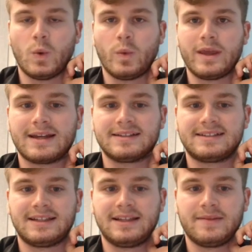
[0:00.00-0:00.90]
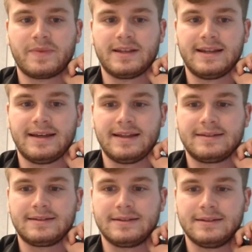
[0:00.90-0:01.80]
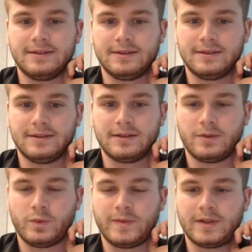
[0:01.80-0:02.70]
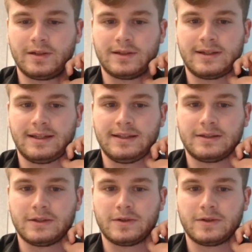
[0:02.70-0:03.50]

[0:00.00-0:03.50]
we see that we will need